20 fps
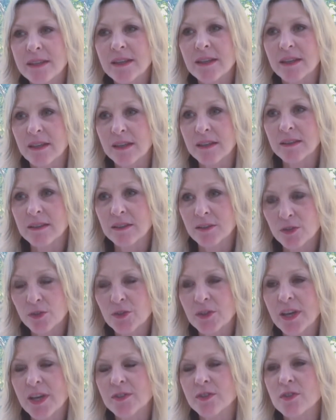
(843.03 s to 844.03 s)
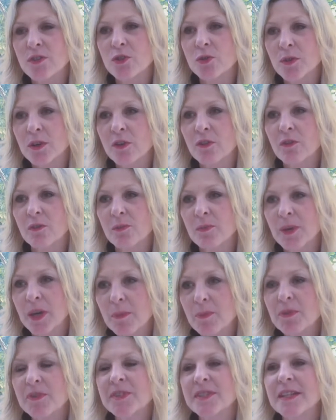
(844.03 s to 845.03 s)
year, 2012,
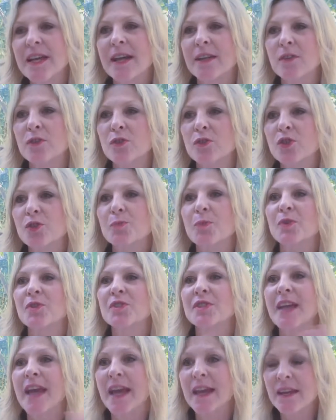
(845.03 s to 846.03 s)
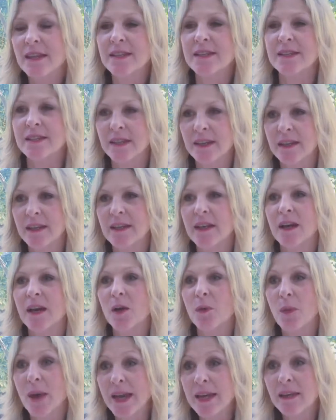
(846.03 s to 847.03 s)
people started to spontaneously
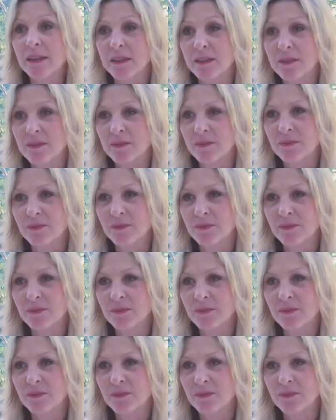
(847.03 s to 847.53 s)
awaken.